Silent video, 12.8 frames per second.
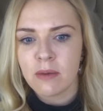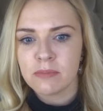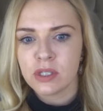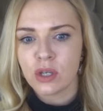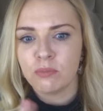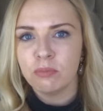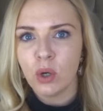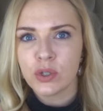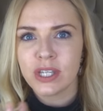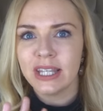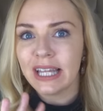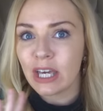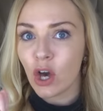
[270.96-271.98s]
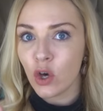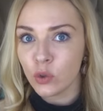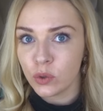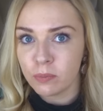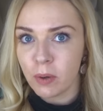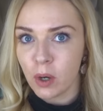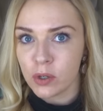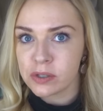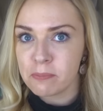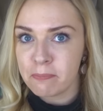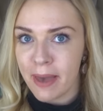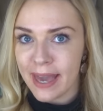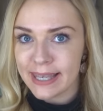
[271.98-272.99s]
So mossy, like oak moss
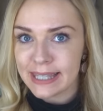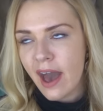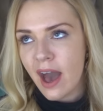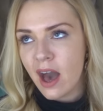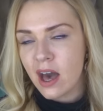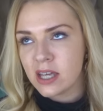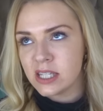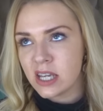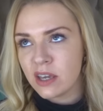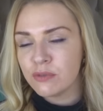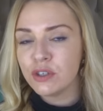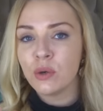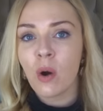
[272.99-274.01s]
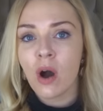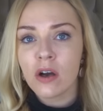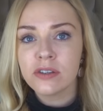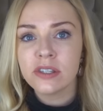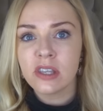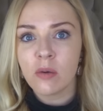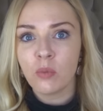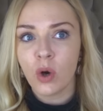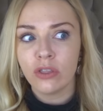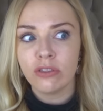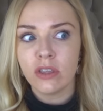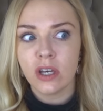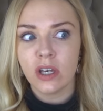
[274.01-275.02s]
base. And if you are
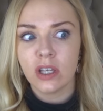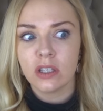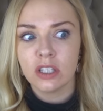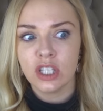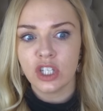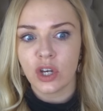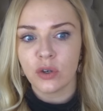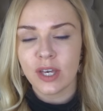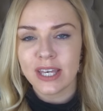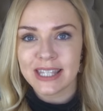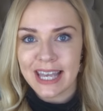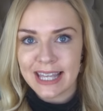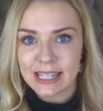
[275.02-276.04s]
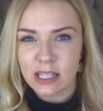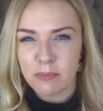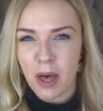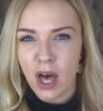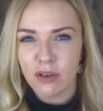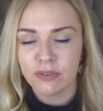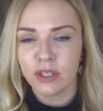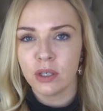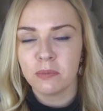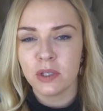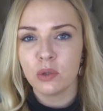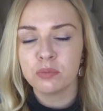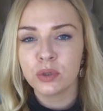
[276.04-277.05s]
someone that, you know, is into
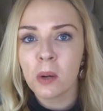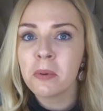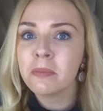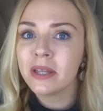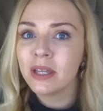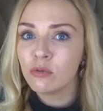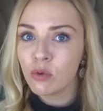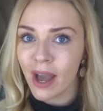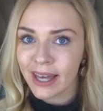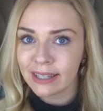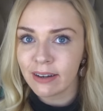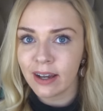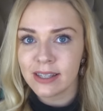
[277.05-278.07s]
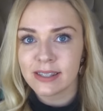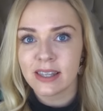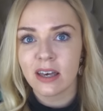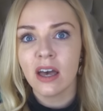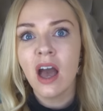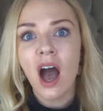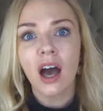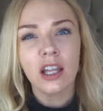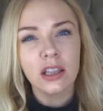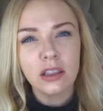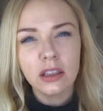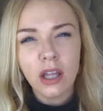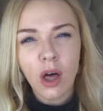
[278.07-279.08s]
perfume, you'll probably recognize that a
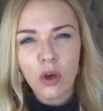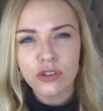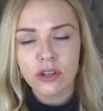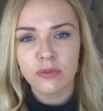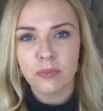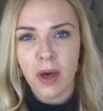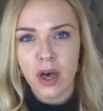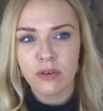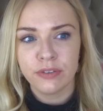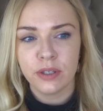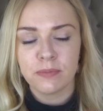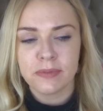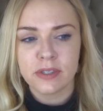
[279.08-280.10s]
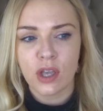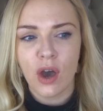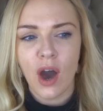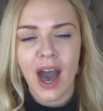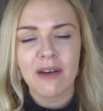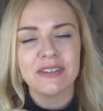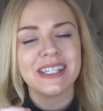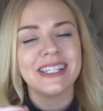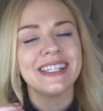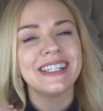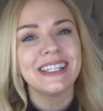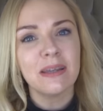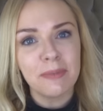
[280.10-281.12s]
lot of perfumes have a
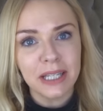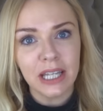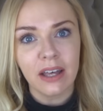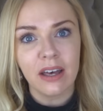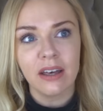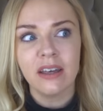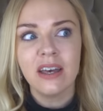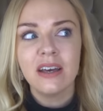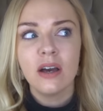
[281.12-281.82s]
similar